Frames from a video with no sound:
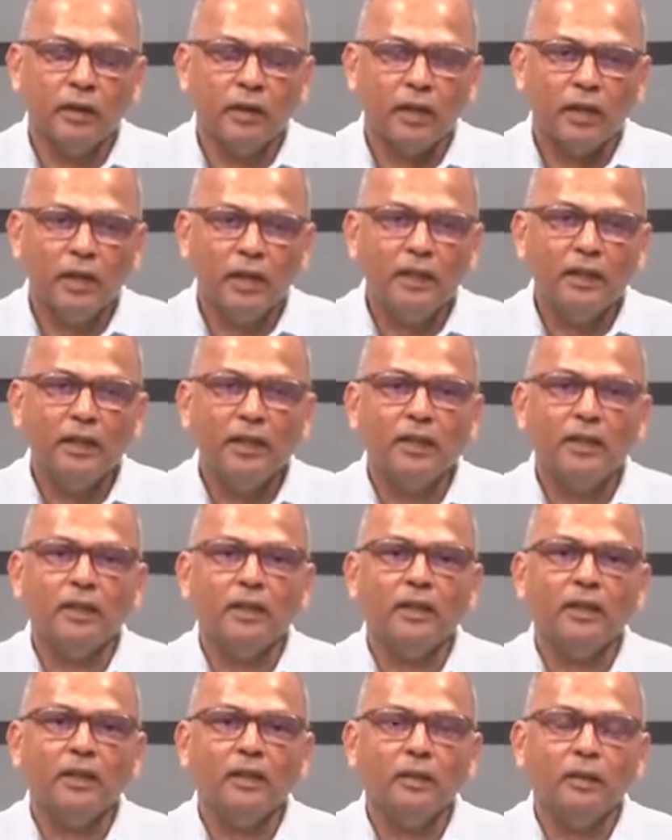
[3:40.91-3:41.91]

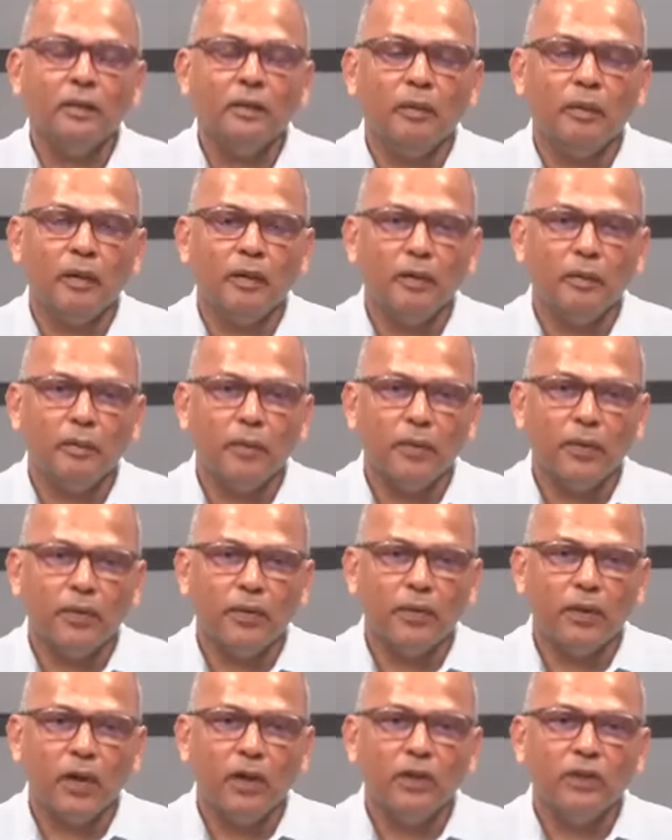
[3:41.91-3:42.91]
clinical
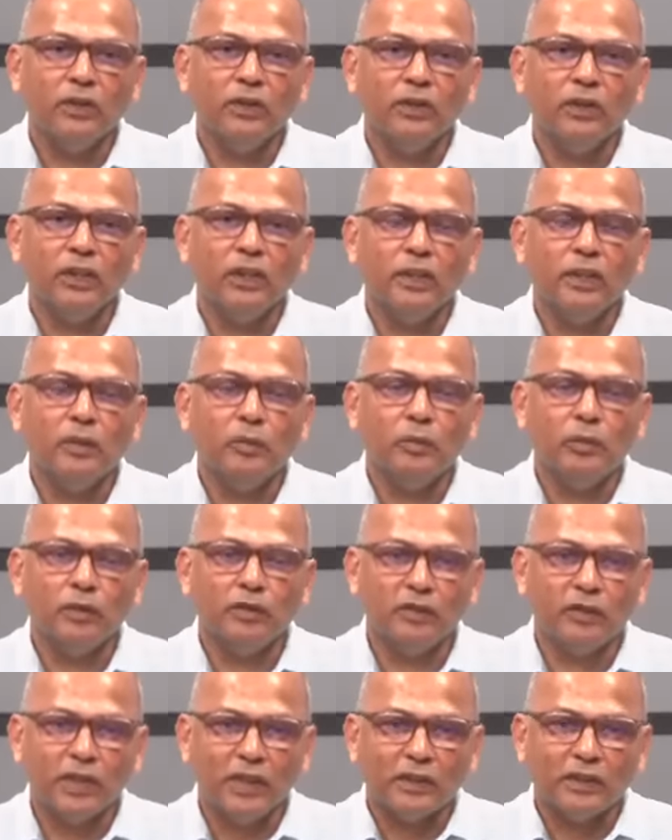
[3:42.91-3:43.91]
pathology
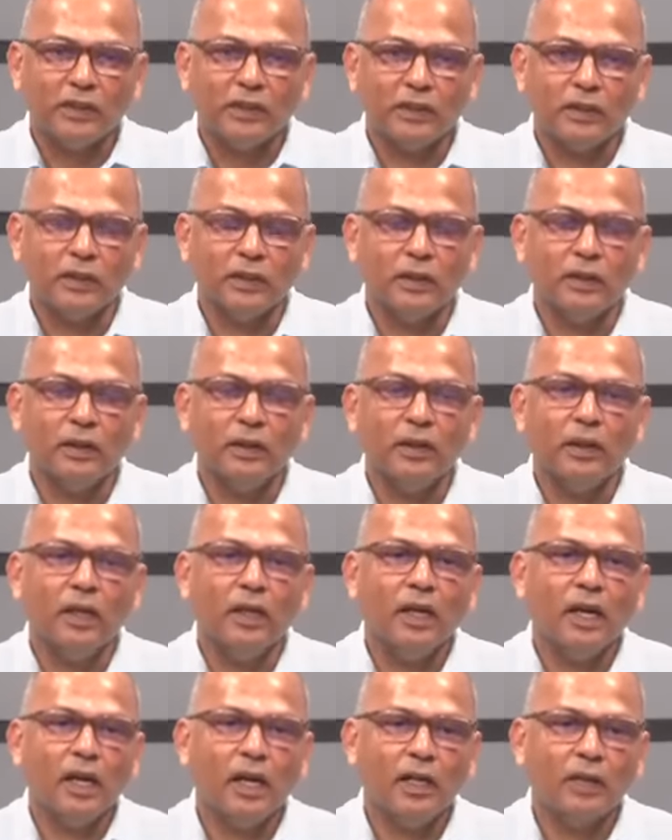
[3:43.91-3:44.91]
professor
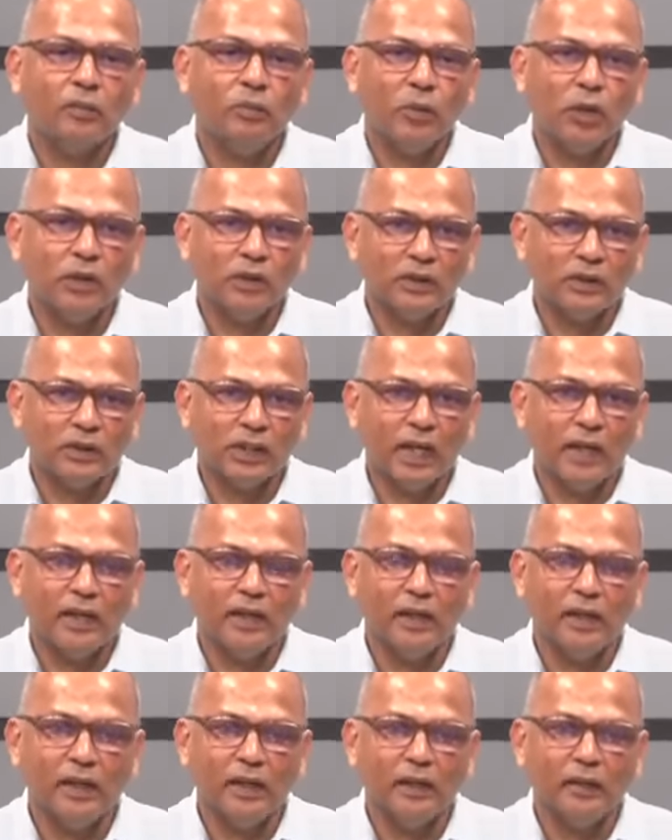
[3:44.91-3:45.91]
at Mount
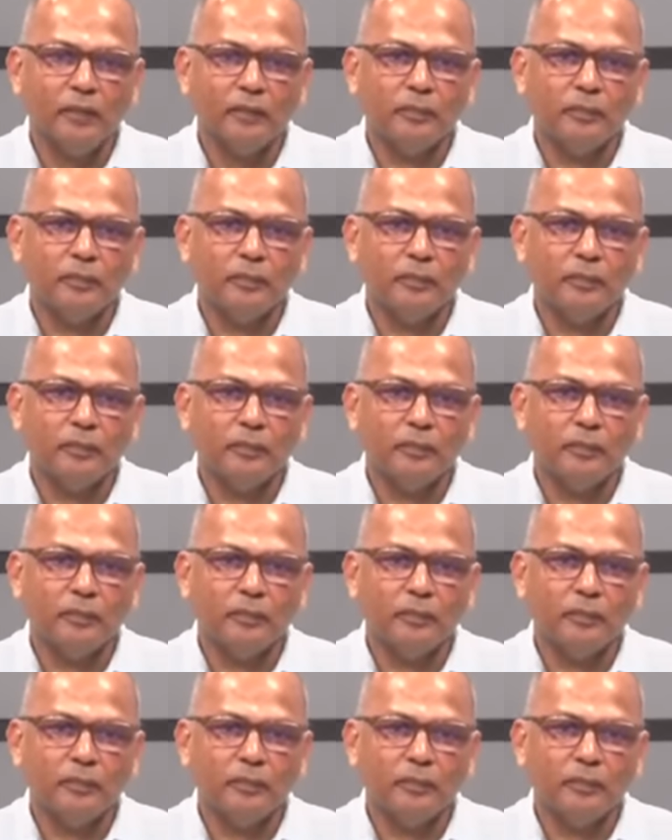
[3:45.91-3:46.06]
Sinai.